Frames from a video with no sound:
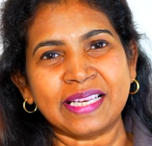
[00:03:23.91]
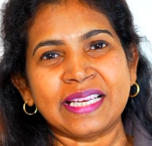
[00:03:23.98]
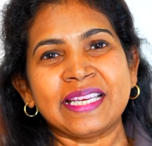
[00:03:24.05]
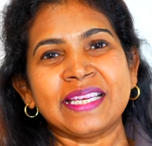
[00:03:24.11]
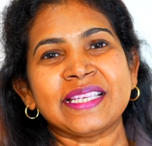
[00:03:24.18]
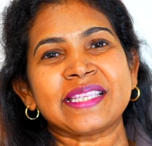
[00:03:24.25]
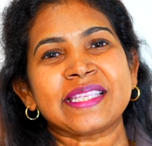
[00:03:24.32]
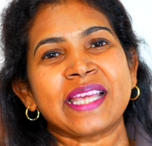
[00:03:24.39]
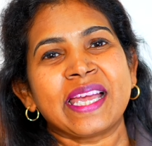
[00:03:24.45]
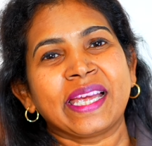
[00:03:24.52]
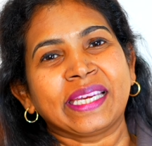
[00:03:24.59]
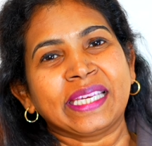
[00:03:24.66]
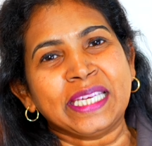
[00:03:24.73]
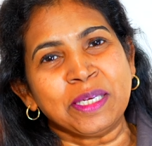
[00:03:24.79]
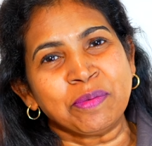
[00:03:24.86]
is
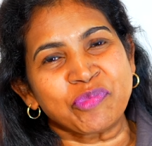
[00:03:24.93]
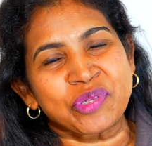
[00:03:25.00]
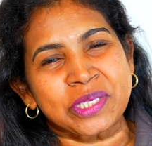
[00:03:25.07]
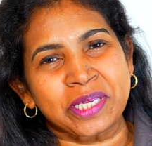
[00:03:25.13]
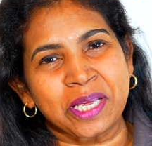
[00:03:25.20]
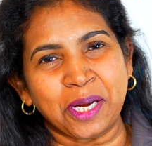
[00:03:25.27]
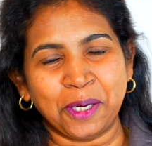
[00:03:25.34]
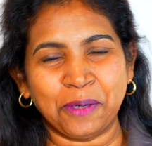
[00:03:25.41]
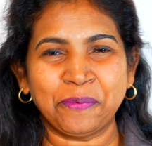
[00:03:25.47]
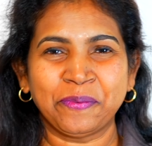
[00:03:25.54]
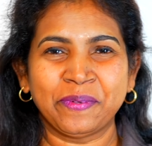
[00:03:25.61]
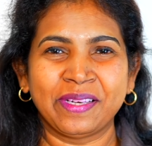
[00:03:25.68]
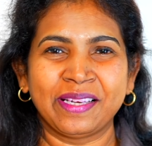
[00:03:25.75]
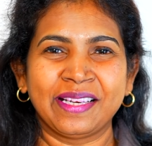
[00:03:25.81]
himself